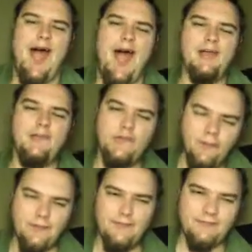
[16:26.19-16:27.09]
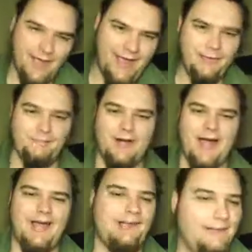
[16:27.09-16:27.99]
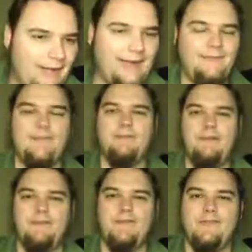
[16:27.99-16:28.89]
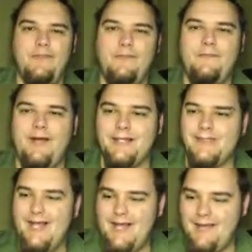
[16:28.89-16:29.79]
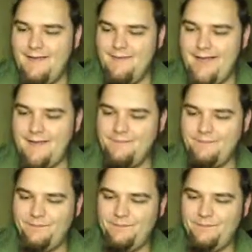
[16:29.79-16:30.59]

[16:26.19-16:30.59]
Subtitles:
I sort of am, but I like this movie so much that